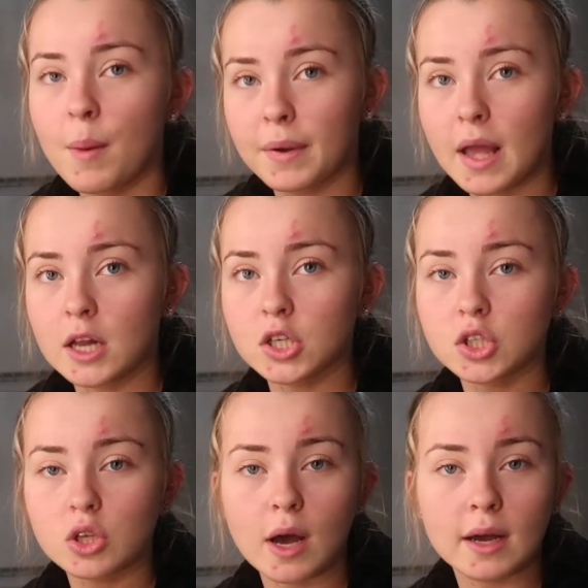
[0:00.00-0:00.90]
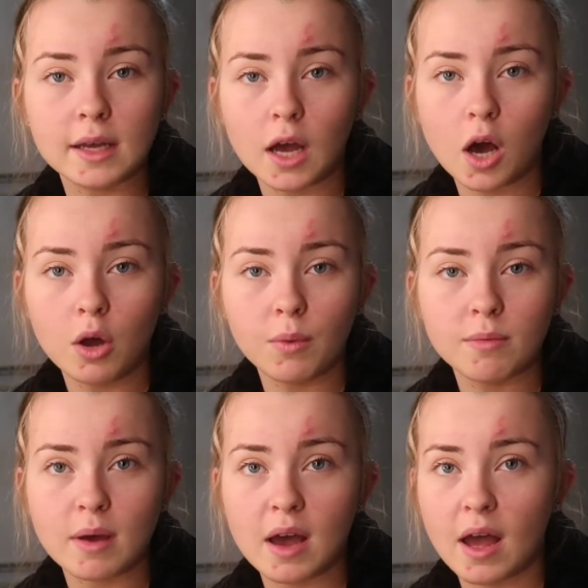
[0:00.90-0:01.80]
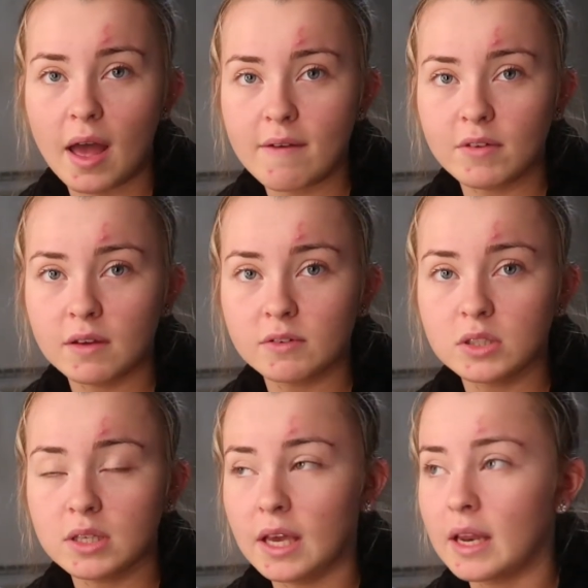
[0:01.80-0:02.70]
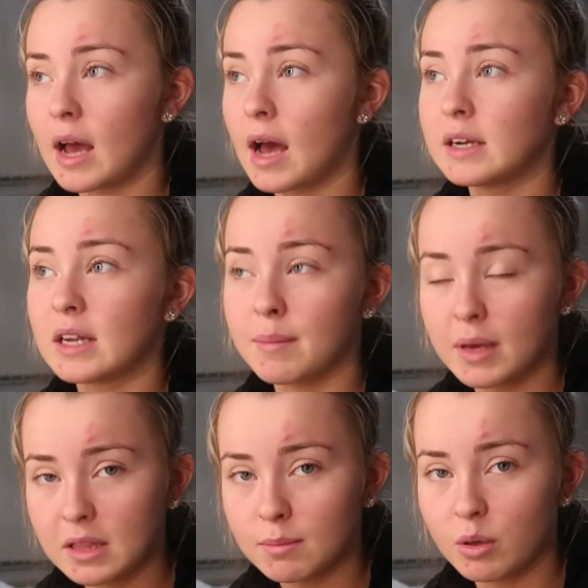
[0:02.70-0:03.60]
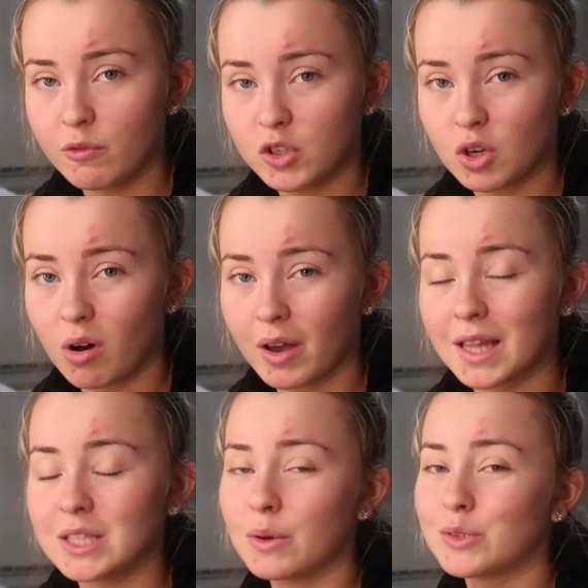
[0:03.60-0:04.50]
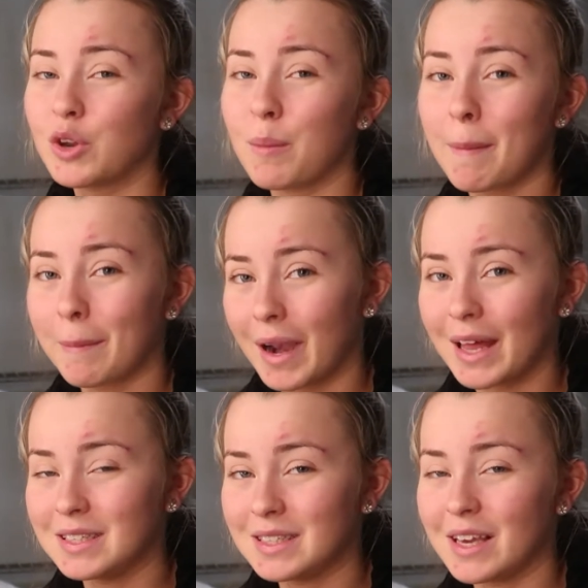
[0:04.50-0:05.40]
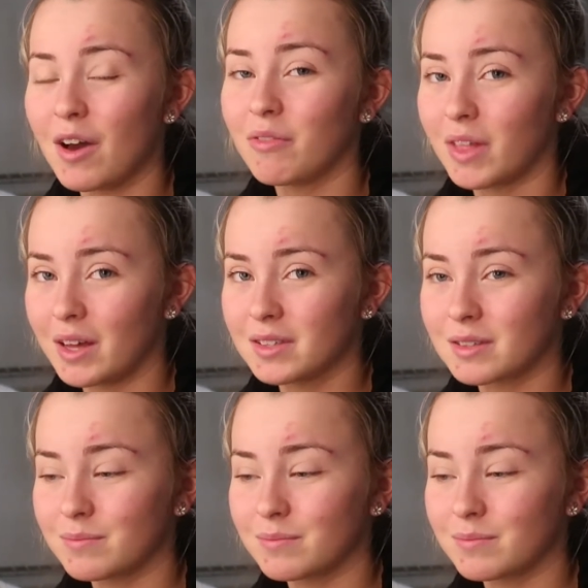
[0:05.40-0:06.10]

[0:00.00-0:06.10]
But yeah, I just thought I'd get on with my everyday routine, and I'm in the mood for talking, so there's going to be plenty of that.